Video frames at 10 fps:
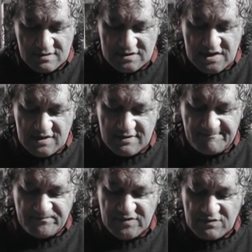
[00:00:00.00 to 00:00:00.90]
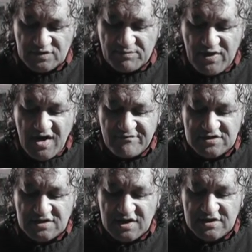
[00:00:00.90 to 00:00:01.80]
okay, with the private
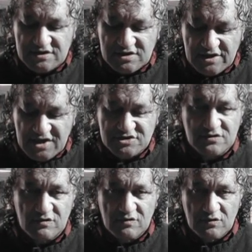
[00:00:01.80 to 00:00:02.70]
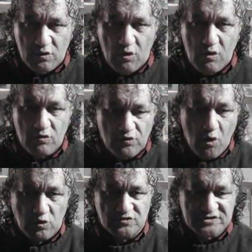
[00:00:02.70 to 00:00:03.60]
international law
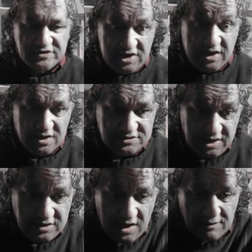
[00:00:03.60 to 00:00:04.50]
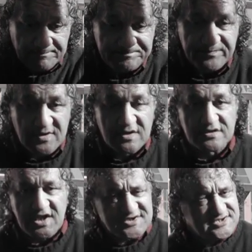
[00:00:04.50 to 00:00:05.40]
rules. There you go.
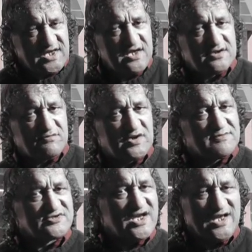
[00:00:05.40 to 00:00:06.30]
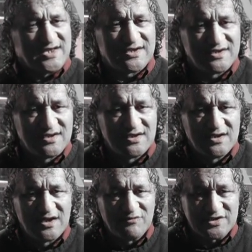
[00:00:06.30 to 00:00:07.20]
That's the end of what I'm saying
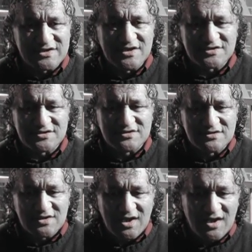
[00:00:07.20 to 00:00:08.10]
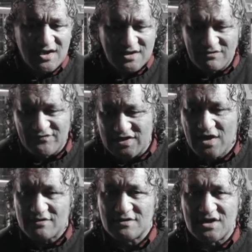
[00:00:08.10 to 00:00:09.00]
with this little
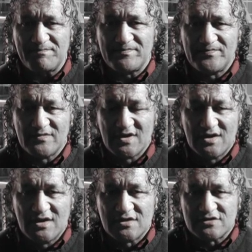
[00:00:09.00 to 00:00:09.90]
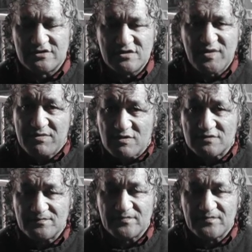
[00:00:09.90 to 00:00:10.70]
video clip to you people,